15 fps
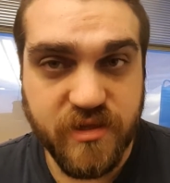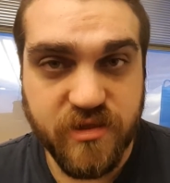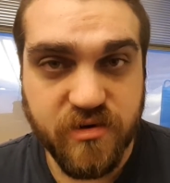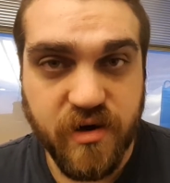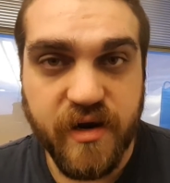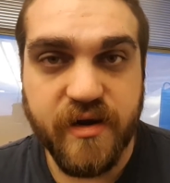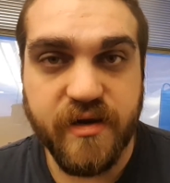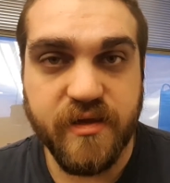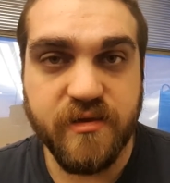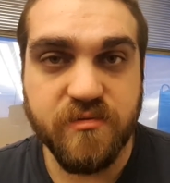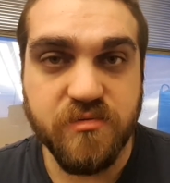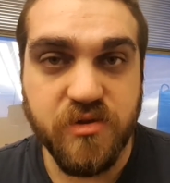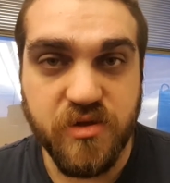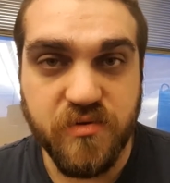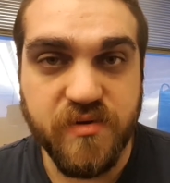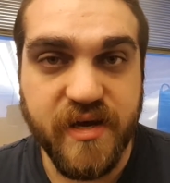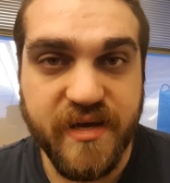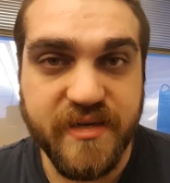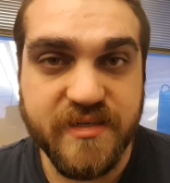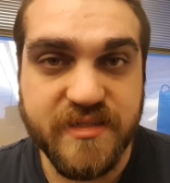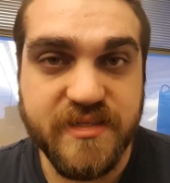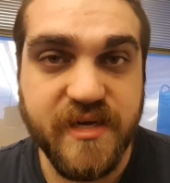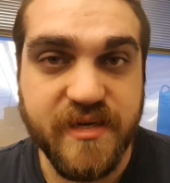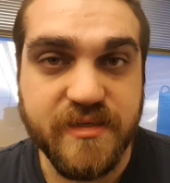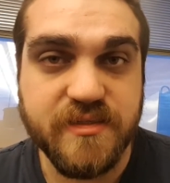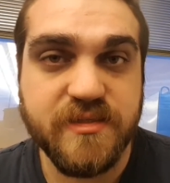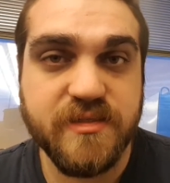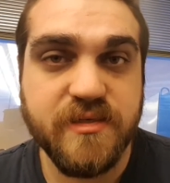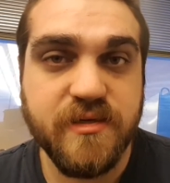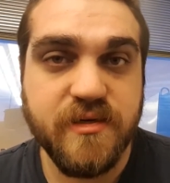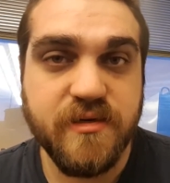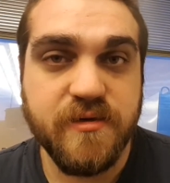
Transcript: threatening the United States,